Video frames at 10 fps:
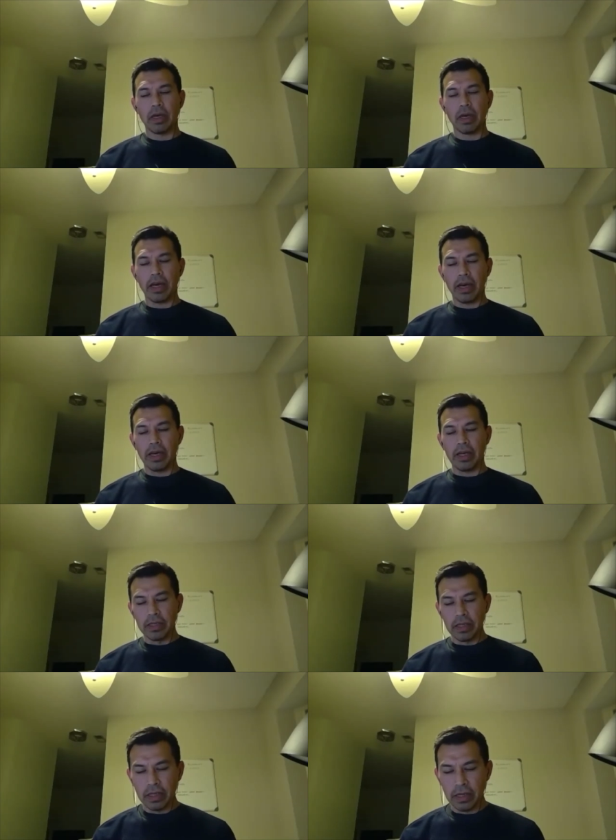and
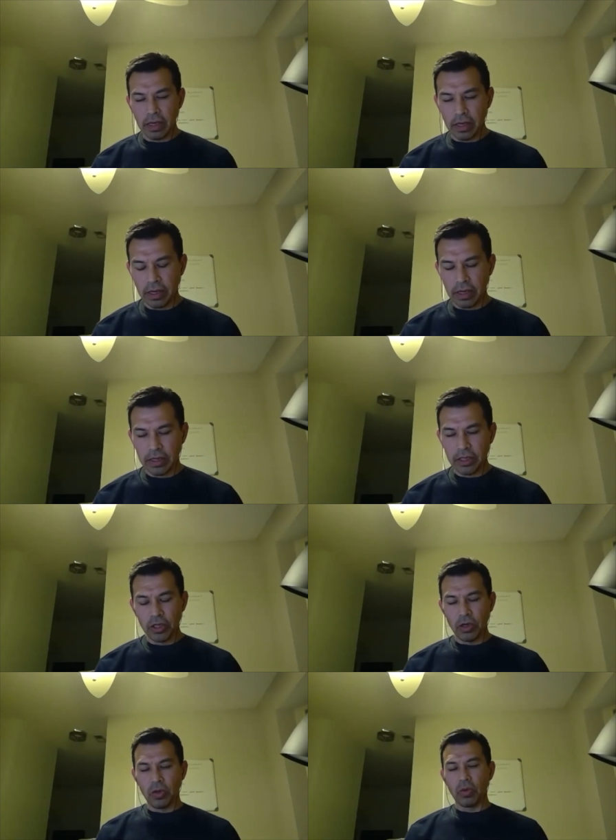and
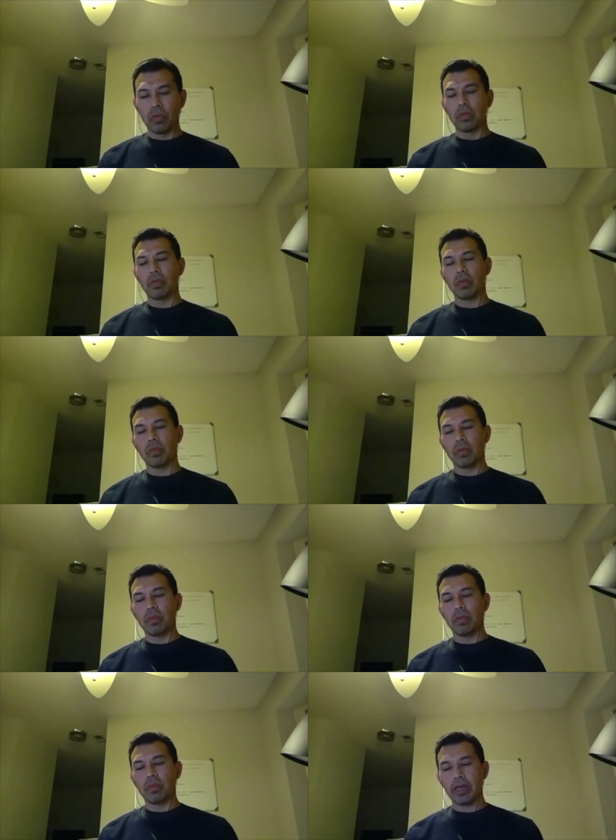so
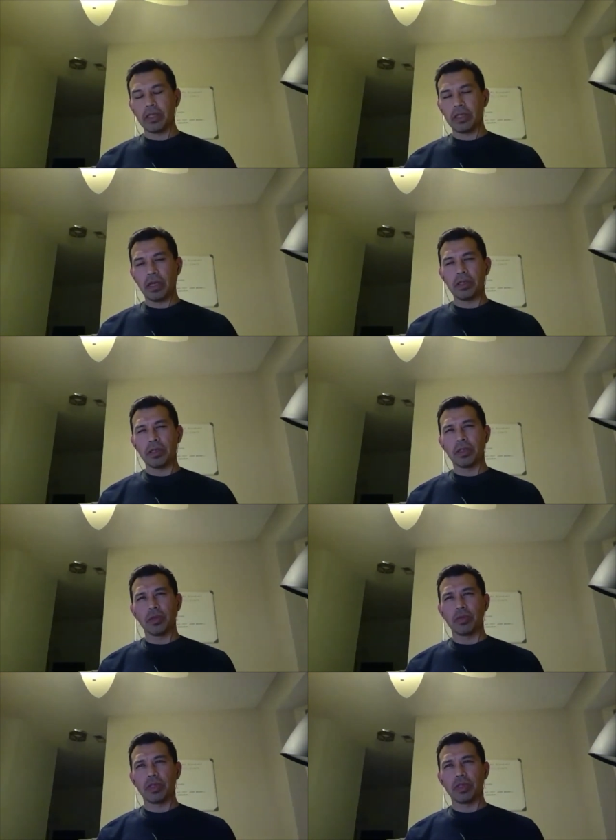the existentialists would